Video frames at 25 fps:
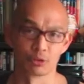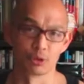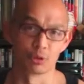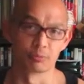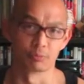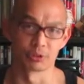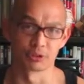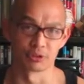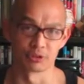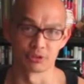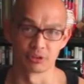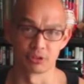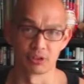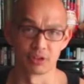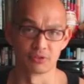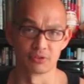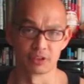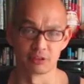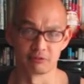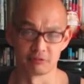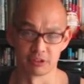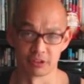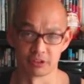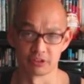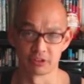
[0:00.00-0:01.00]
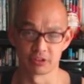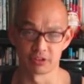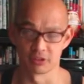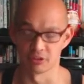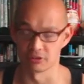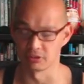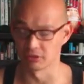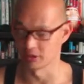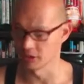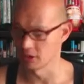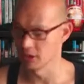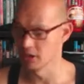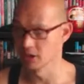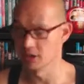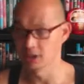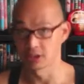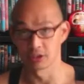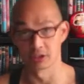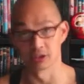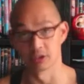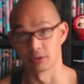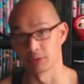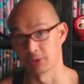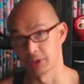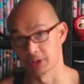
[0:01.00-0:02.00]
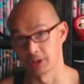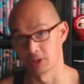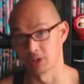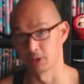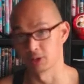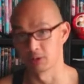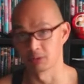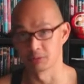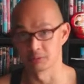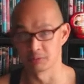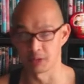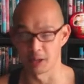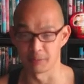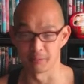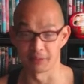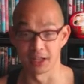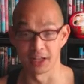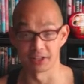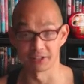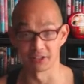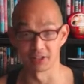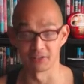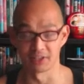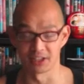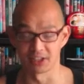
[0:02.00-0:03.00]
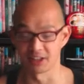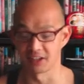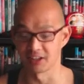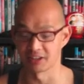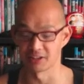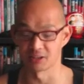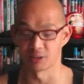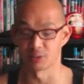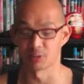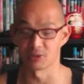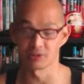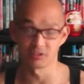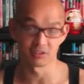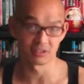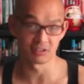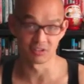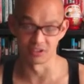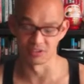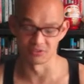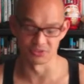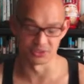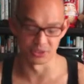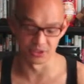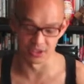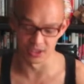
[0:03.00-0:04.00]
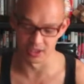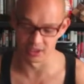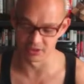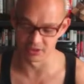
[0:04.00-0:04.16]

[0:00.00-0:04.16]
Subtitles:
don't put yourself at risk, because you know, here at Plastic Fantastic, we just love you